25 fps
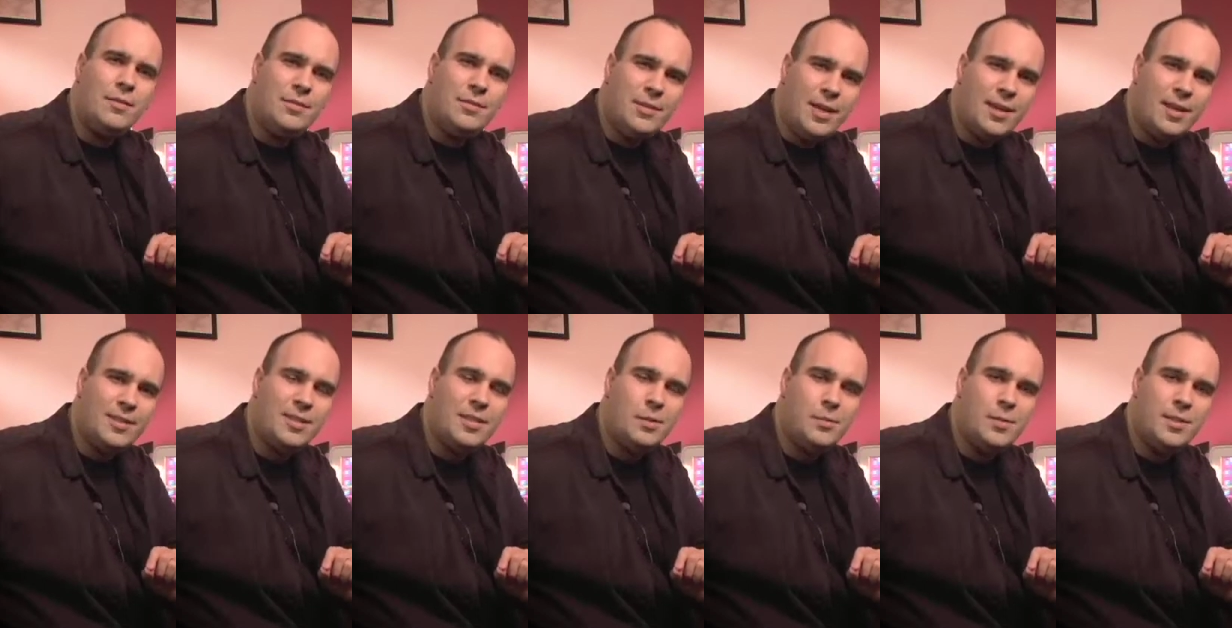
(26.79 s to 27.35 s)
of
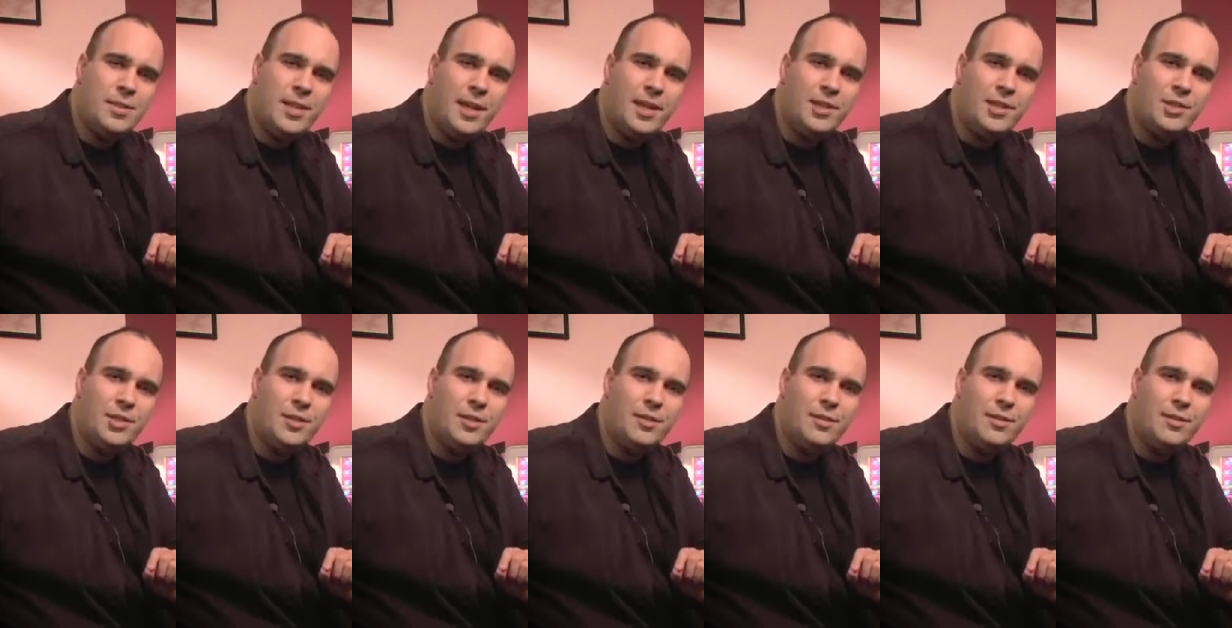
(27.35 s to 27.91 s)

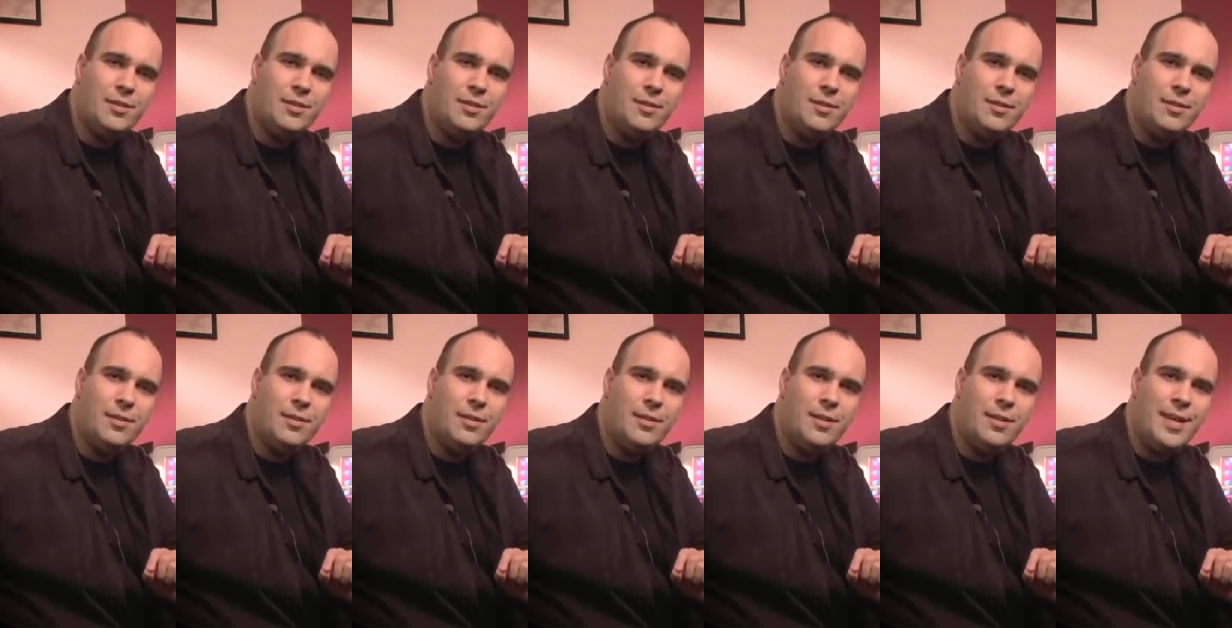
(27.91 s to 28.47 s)
customization.
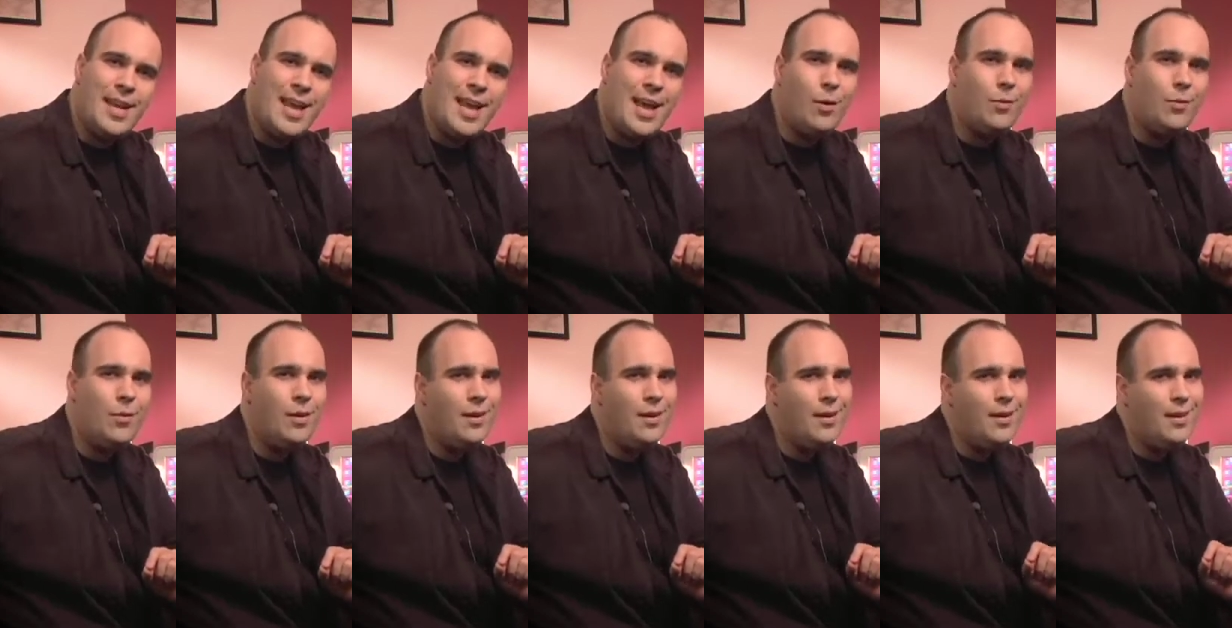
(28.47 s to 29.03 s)

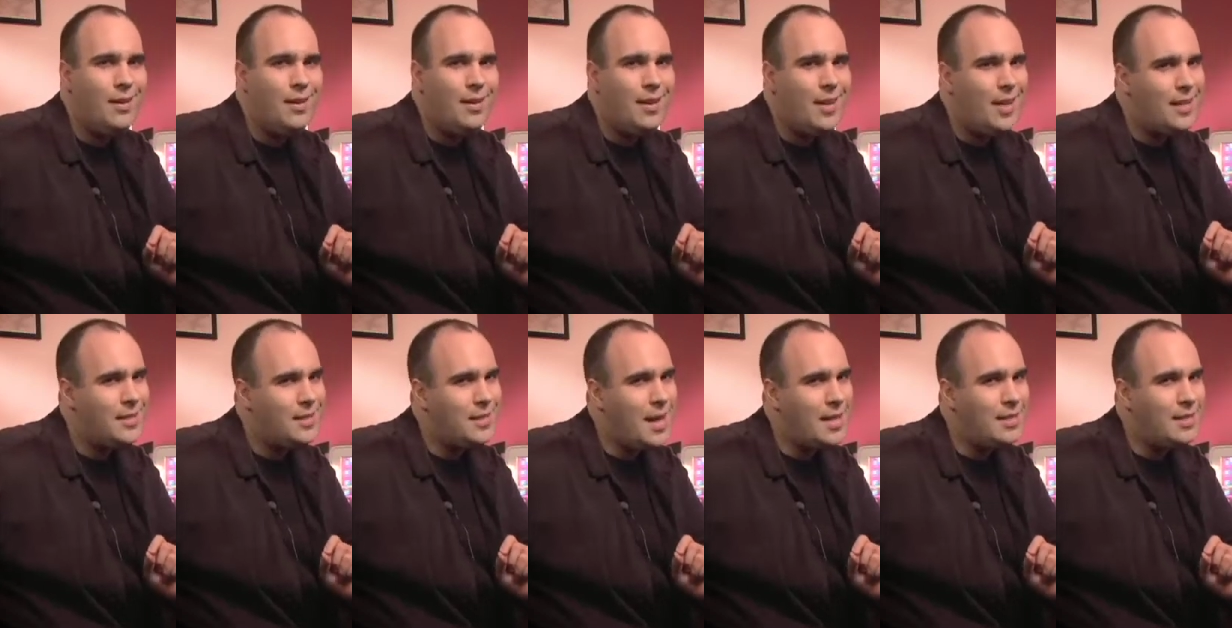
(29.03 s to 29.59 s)
Now,
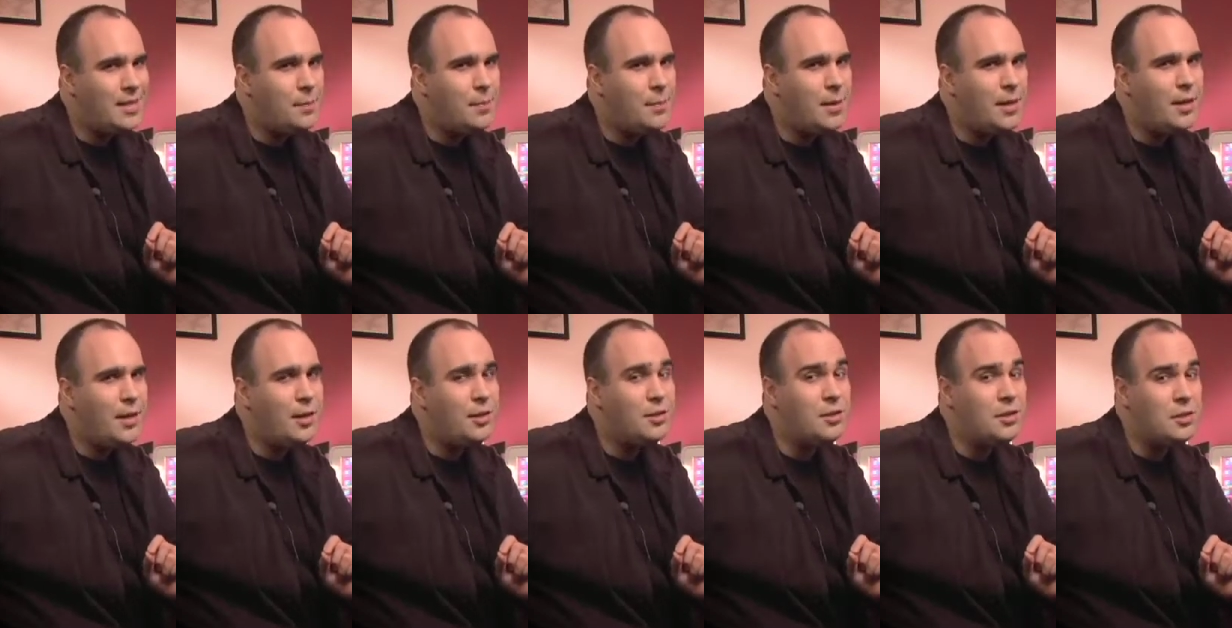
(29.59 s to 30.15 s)
it's not
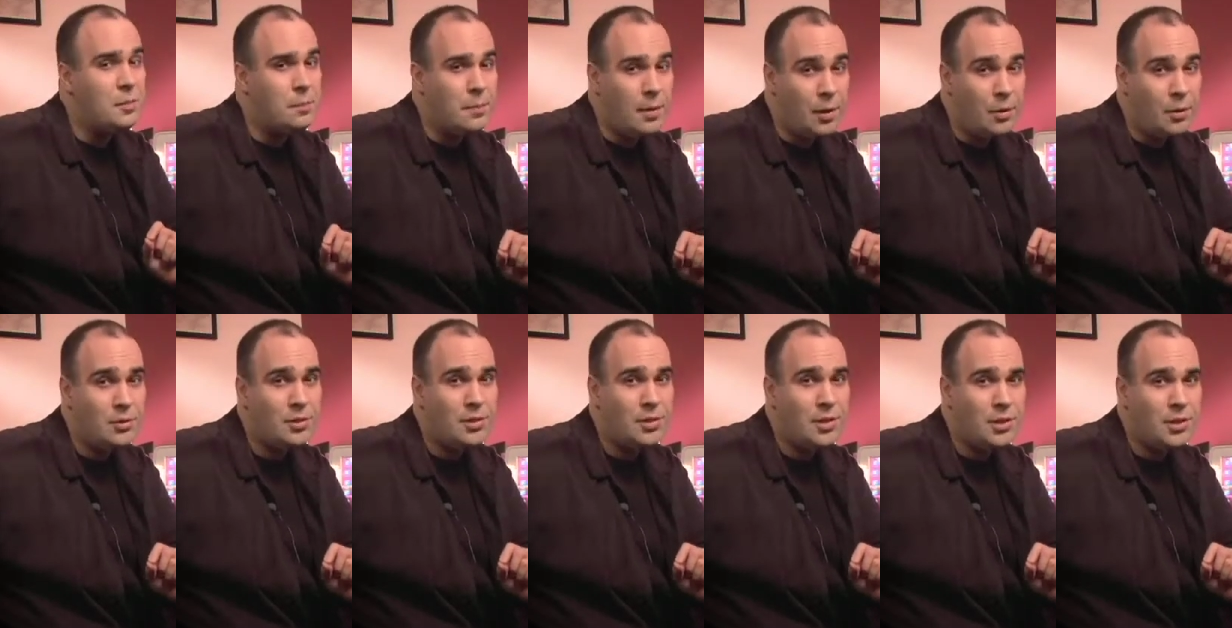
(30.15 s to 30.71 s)
something you're
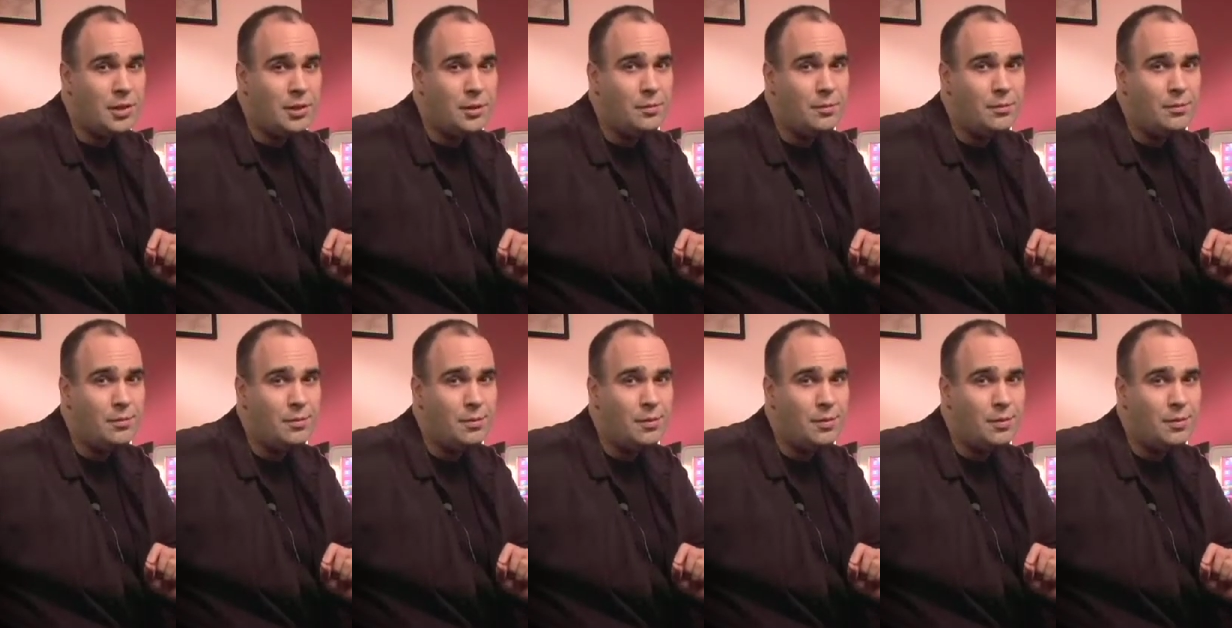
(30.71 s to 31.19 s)
supposed to do,